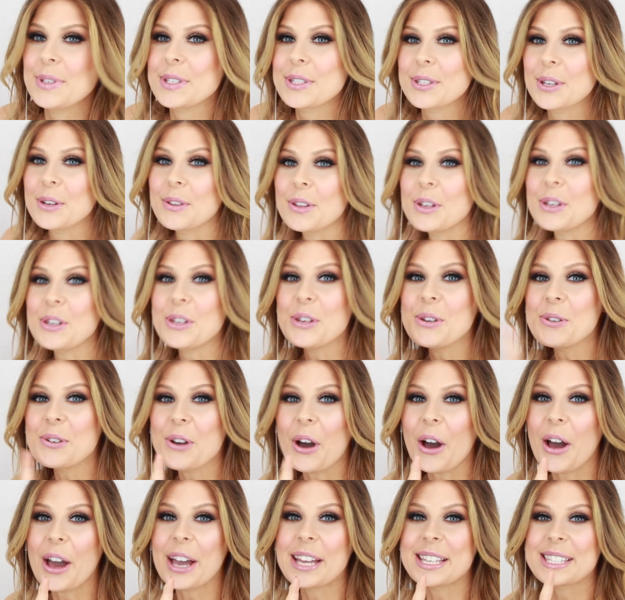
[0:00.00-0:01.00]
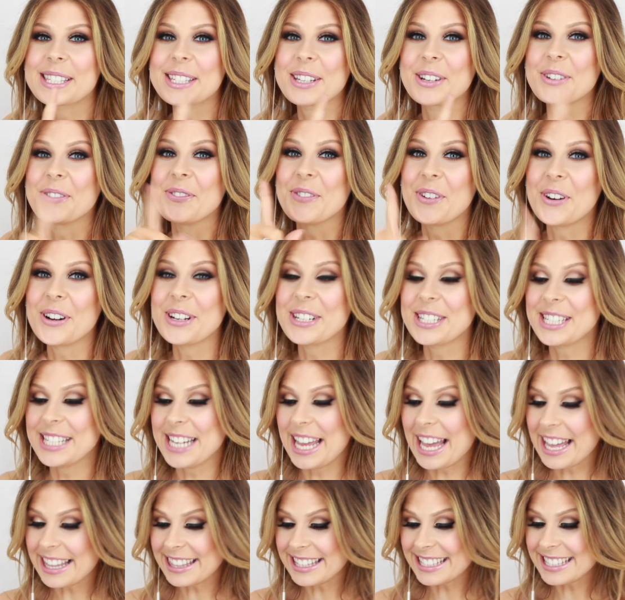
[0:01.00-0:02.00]
so that you guys can watch
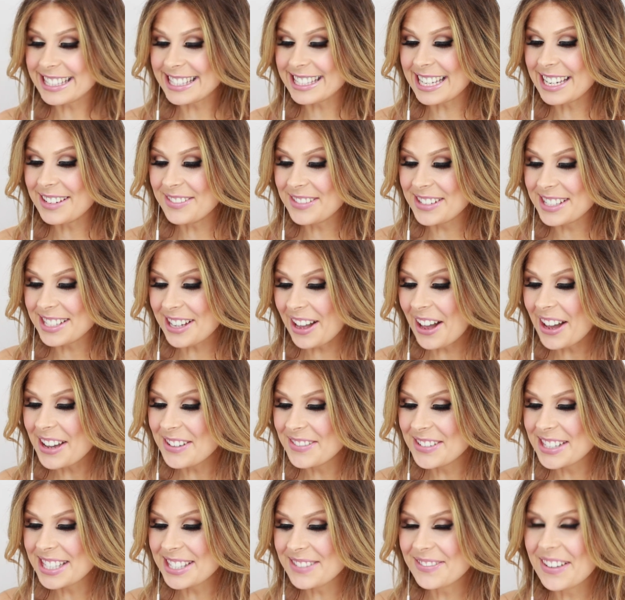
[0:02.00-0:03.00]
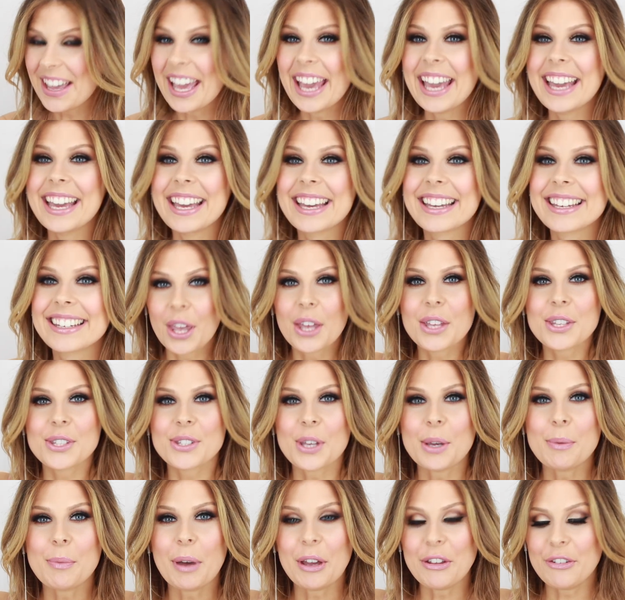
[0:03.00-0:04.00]
it at the same time as me.
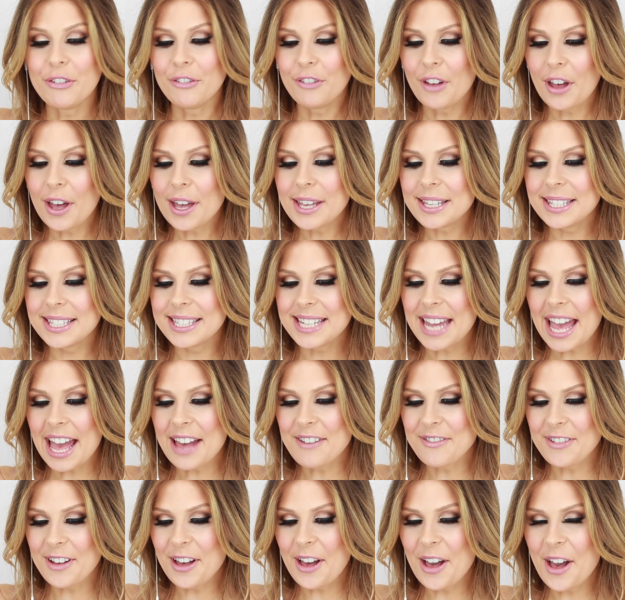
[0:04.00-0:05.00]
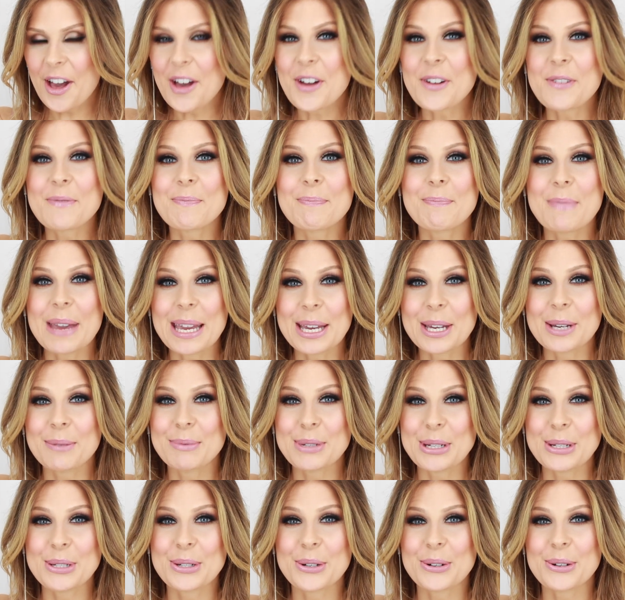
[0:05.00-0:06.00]
So my first ever makeup
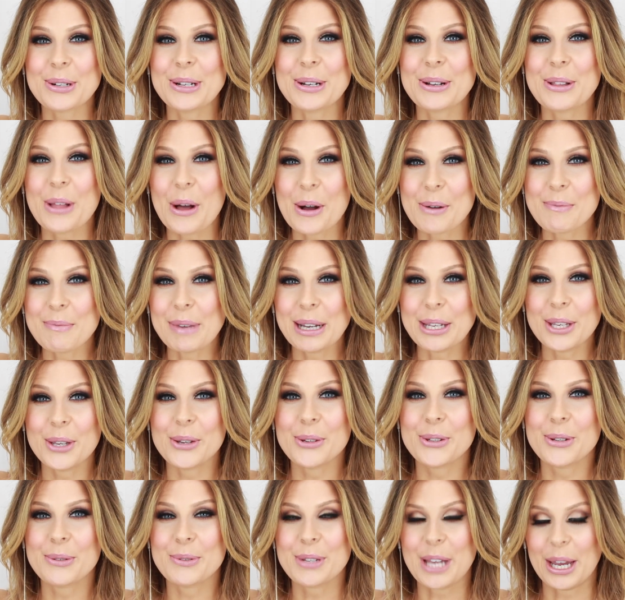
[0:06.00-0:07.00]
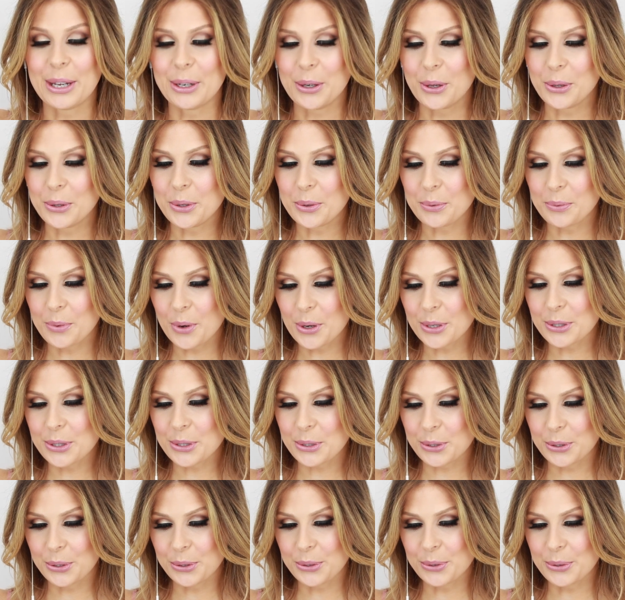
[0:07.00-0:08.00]
tutorial on my YouTube channel was
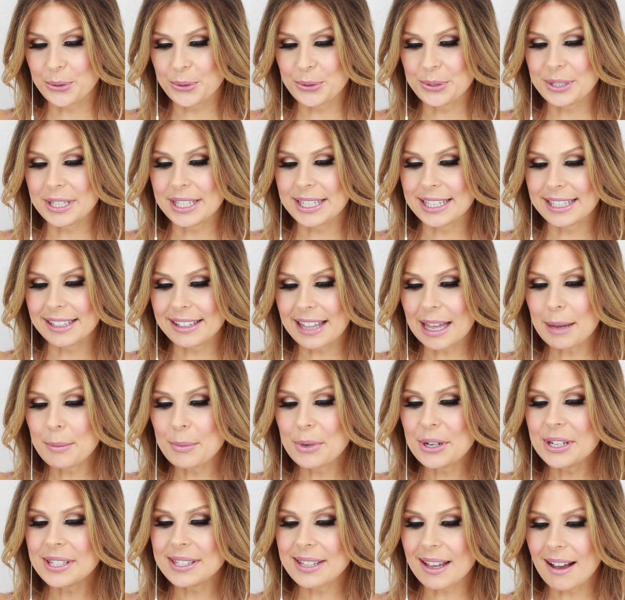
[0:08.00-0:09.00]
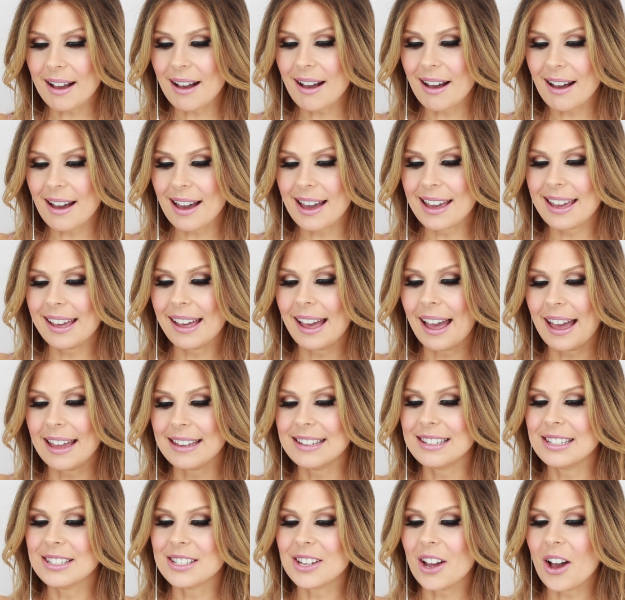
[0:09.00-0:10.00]
called Glamorous Eye
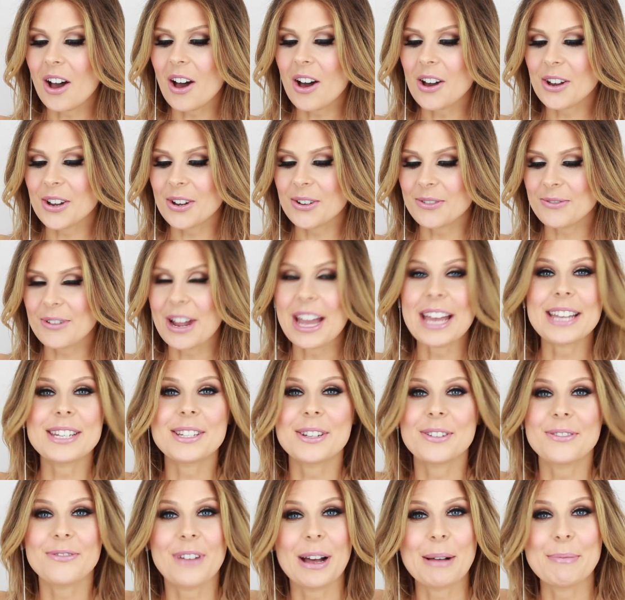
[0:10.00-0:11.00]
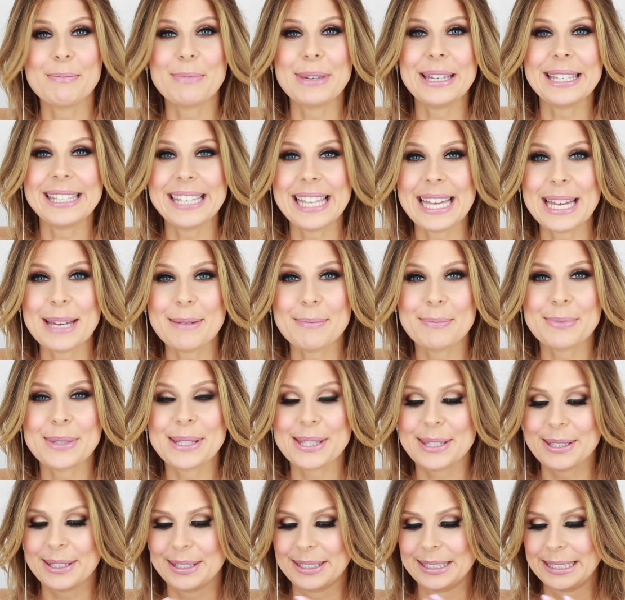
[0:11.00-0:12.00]
and Dark Red Vampy
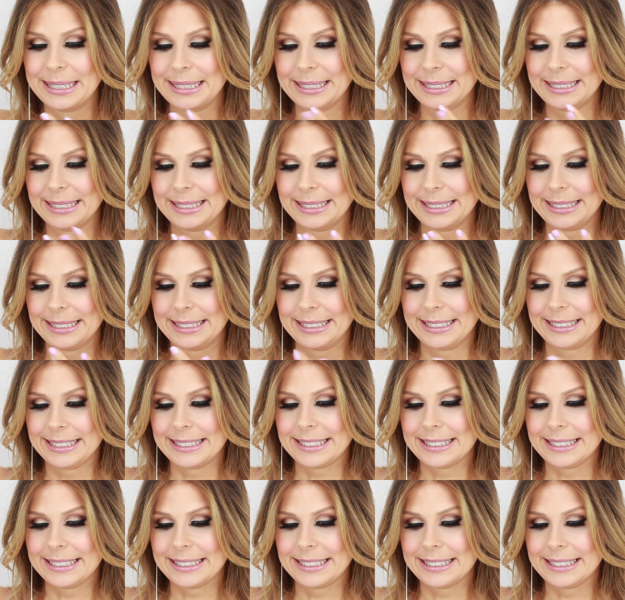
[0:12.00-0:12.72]
Lips.